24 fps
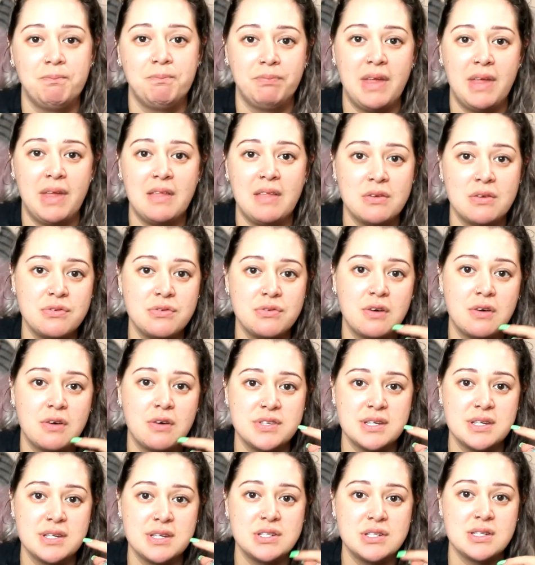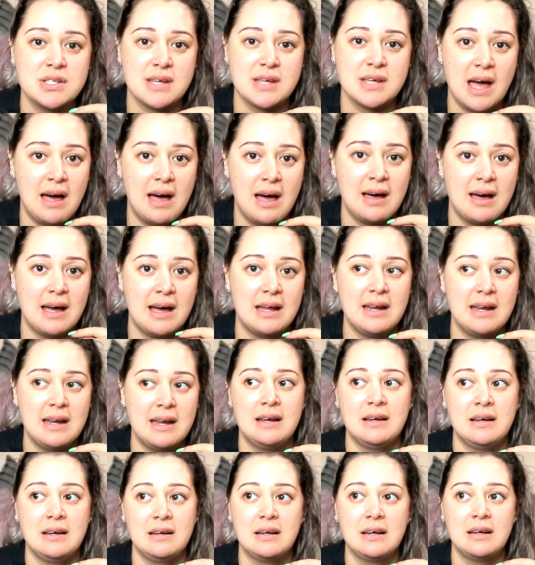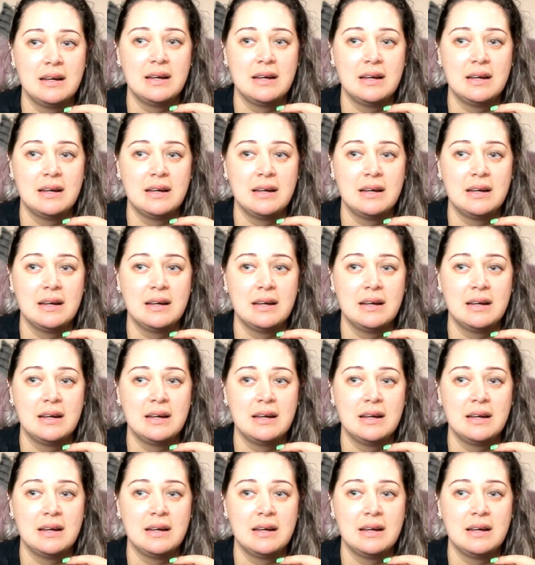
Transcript: And those conversations are hard. And